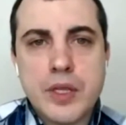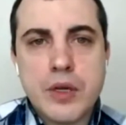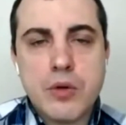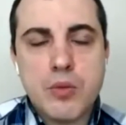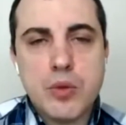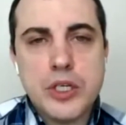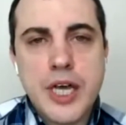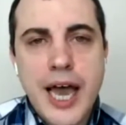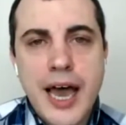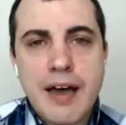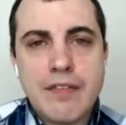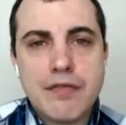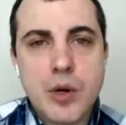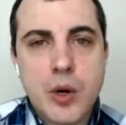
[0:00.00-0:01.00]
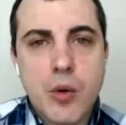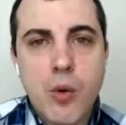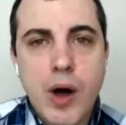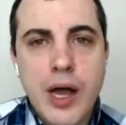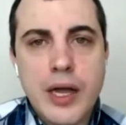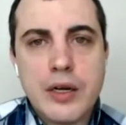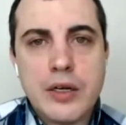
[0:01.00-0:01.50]
would have
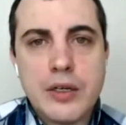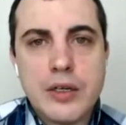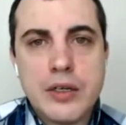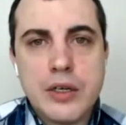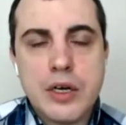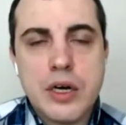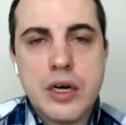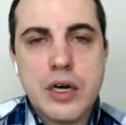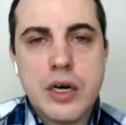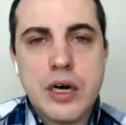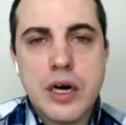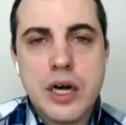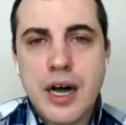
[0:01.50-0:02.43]
required a